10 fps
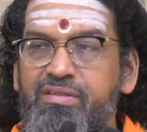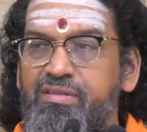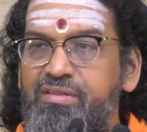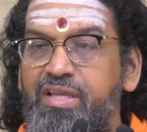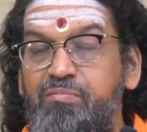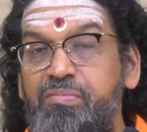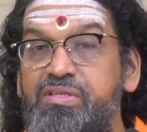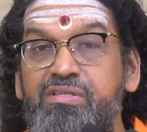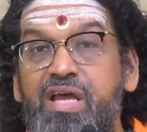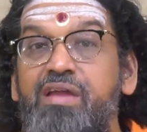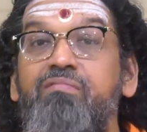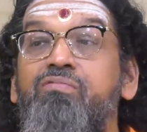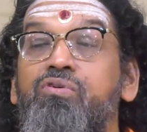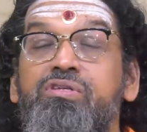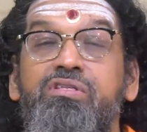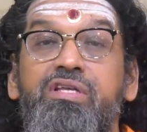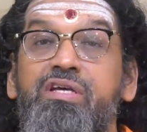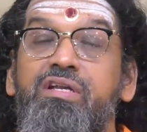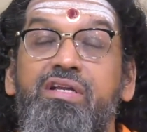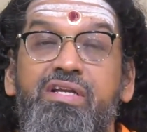That means time was
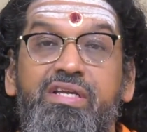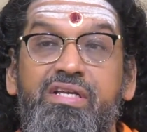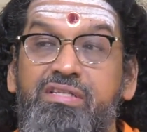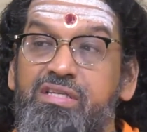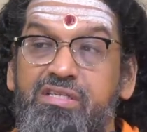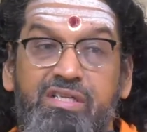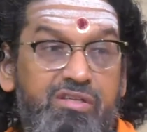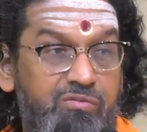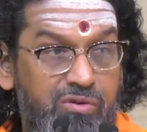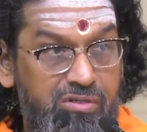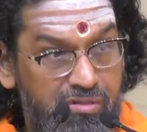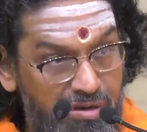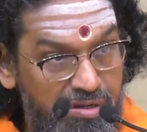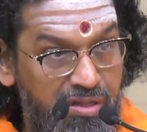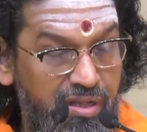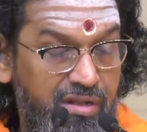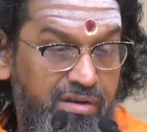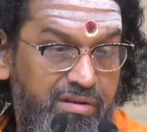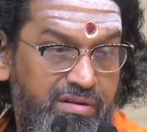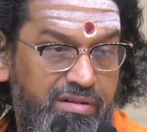there, existence was not there.
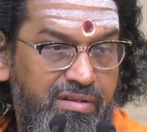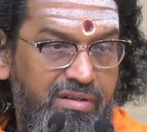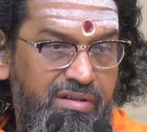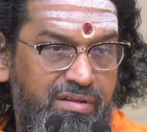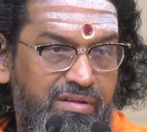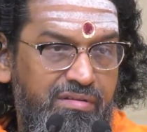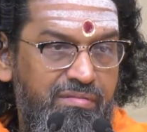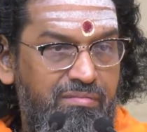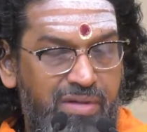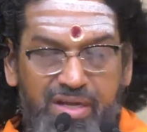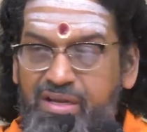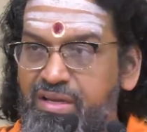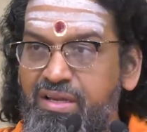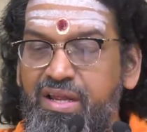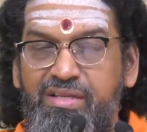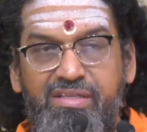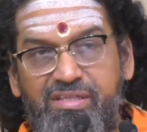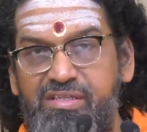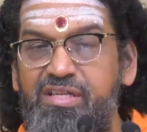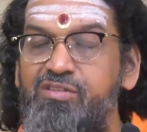My
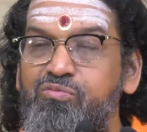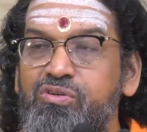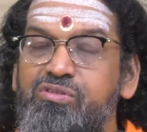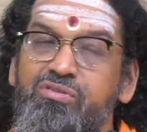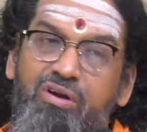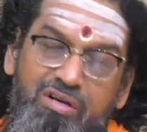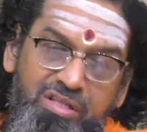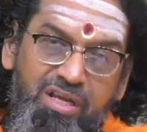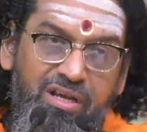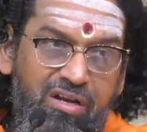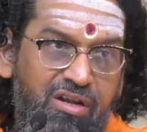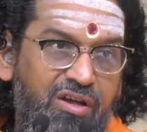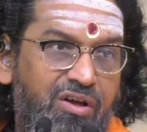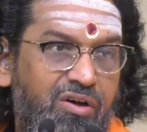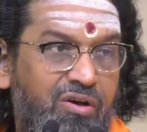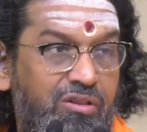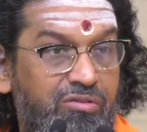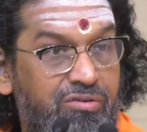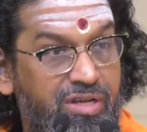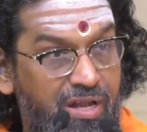existence was not there,
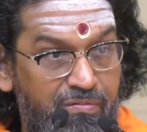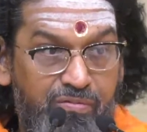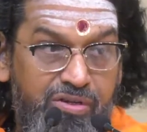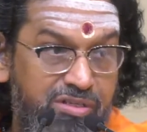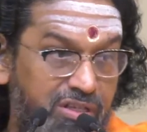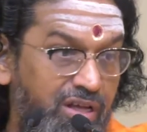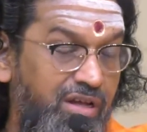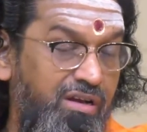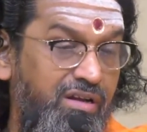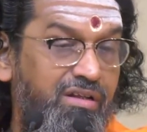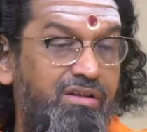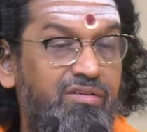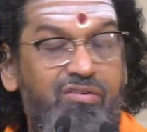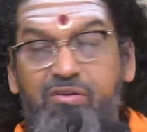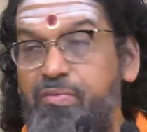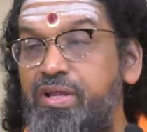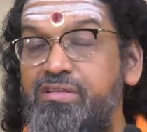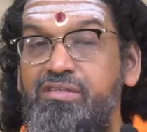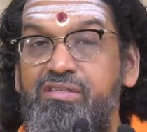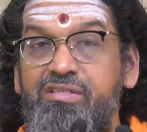although time was there. Or my
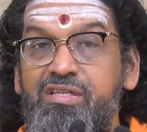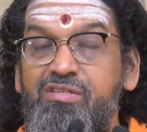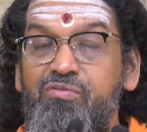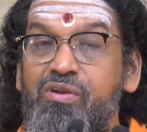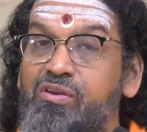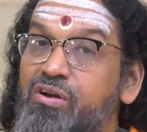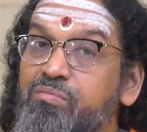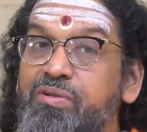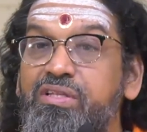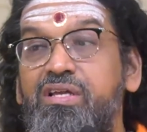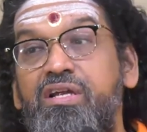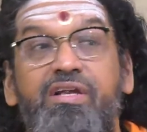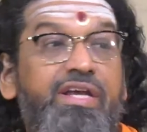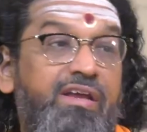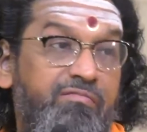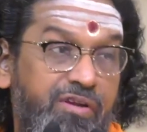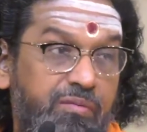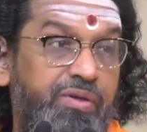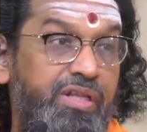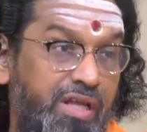existence will not be there and time will
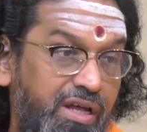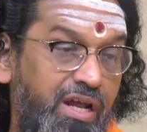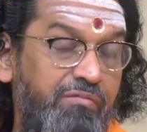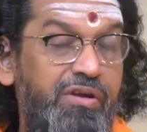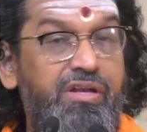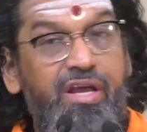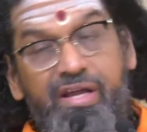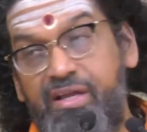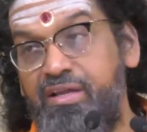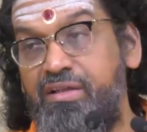be there, I will die.